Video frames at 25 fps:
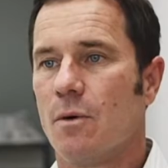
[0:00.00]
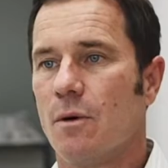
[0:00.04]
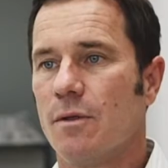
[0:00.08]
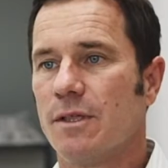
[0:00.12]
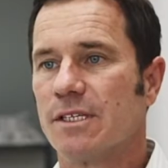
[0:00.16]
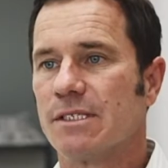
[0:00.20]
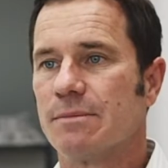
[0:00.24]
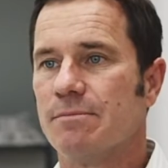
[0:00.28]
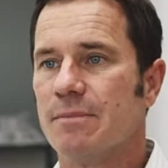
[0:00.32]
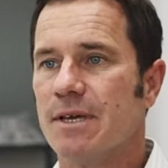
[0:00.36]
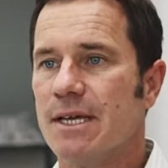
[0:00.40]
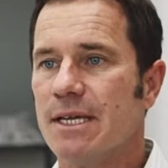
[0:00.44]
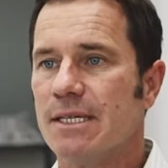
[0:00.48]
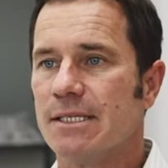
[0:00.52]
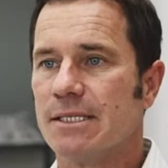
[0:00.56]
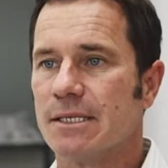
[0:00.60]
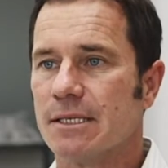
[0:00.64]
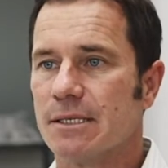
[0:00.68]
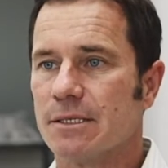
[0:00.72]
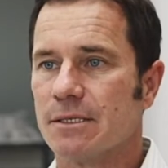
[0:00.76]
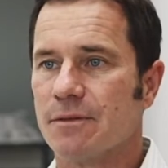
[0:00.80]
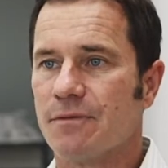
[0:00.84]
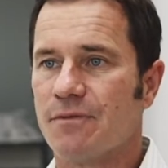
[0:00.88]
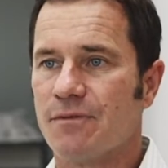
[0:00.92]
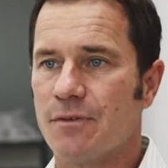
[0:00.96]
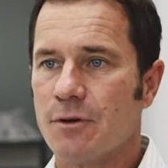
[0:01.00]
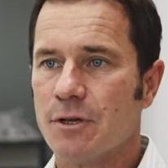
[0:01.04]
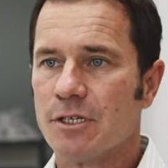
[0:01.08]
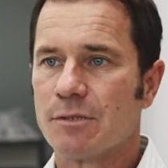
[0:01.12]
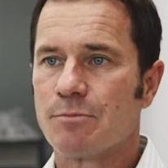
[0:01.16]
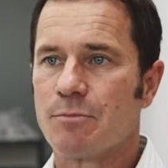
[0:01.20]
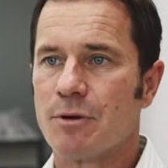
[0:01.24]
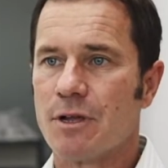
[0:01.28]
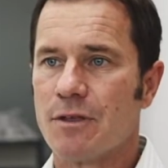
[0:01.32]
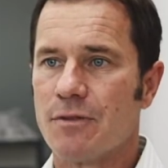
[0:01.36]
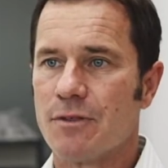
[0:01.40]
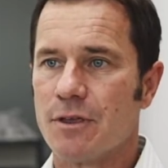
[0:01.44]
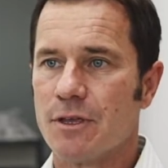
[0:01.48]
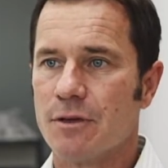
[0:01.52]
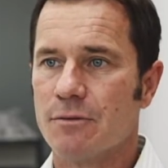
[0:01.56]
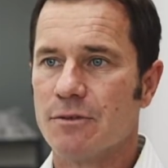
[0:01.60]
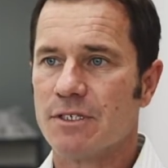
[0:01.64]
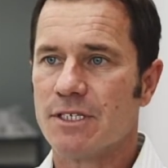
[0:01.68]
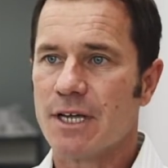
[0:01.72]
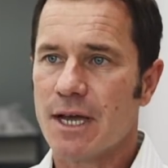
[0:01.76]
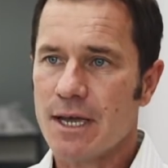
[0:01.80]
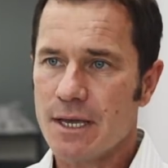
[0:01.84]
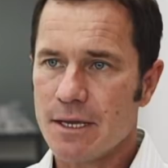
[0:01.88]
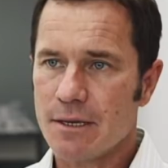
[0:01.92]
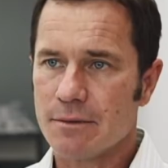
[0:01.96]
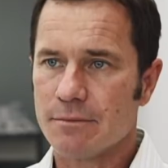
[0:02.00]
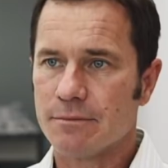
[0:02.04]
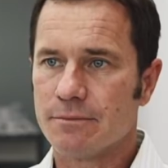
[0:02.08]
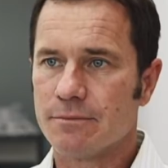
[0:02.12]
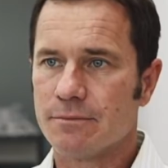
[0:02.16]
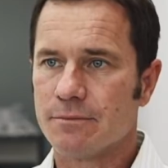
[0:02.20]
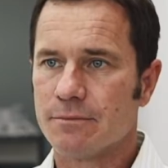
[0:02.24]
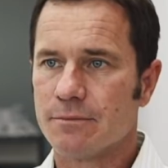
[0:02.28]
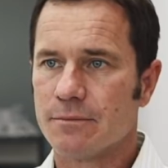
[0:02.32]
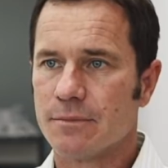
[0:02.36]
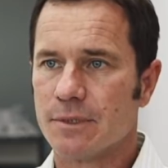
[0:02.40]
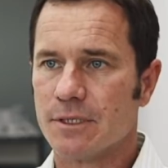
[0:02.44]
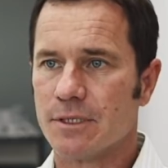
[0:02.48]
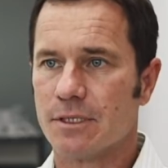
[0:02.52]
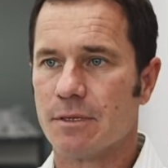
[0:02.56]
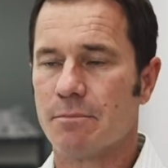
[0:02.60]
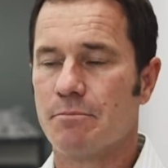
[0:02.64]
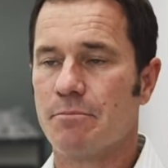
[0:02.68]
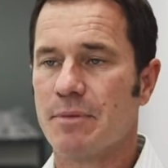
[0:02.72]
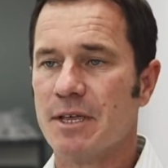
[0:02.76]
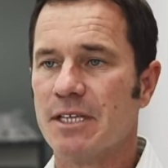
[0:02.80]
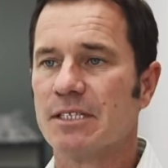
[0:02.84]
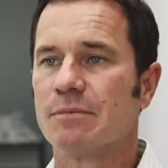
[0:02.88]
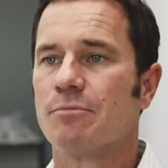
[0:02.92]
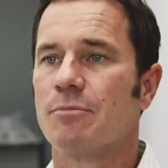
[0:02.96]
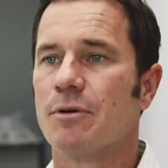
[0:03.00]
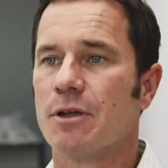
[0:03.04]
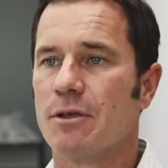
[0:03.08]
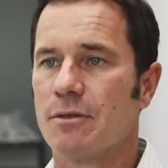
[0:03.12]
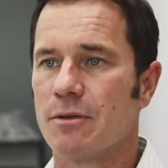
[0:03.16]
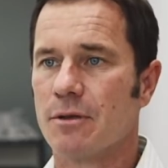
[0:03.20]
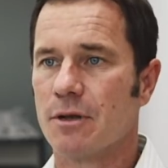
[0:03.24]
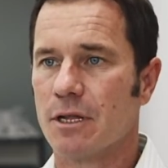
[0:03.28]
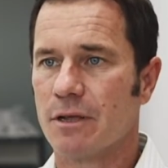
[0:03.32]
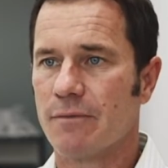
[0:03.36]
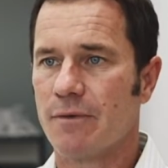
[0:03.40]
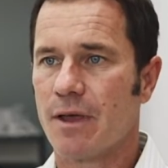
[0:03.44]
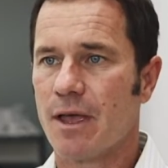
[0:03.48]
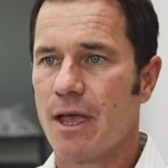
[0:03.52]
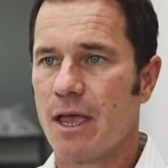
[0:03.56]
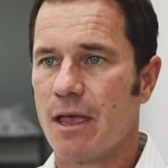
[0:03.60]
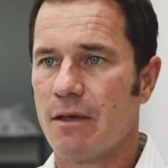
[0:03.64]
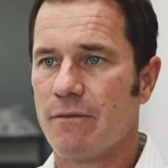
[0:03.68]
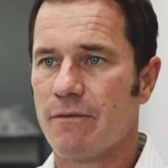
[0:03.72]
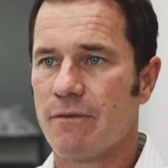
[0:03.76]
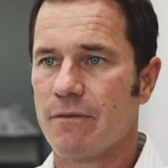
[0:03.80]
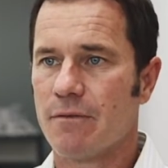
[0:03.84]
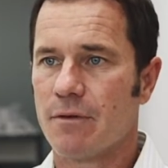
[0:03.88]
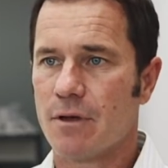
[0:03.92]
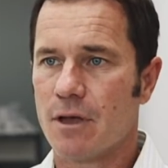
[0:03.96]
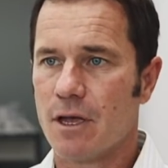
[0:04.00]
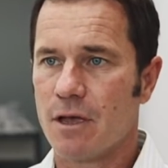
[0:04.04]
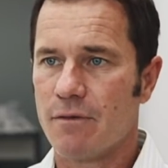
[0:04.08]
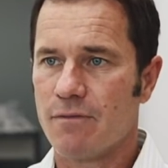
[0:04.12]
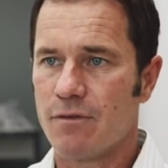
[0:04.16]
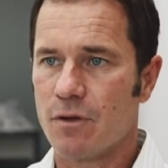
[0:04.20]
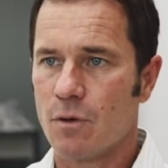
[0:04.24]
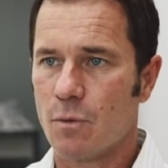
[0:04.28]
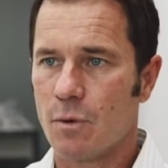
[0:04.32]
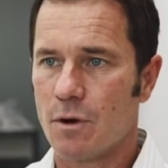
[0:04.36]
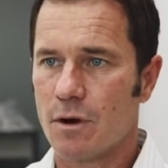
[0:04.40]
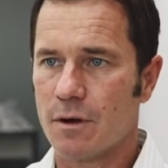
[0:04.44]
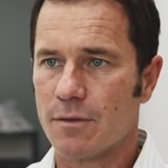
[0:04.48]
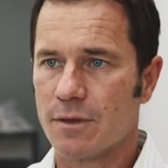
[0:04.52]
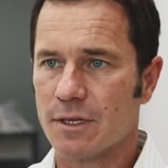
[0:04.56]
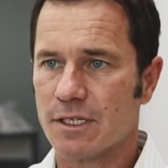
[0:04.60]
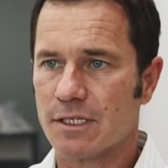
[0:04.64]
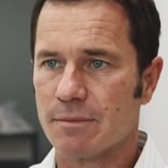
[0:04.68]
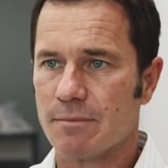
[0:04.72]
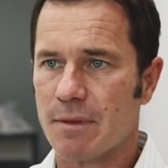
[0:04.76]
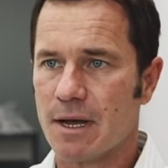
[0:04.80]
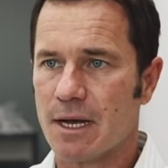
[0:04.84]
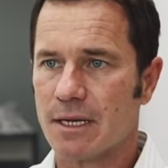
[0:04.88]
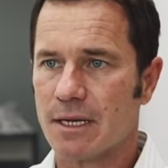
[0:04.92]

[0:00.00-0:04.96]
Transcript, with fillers: What this means is the first breath that you take is the best breath you'll ever have if you're wearing this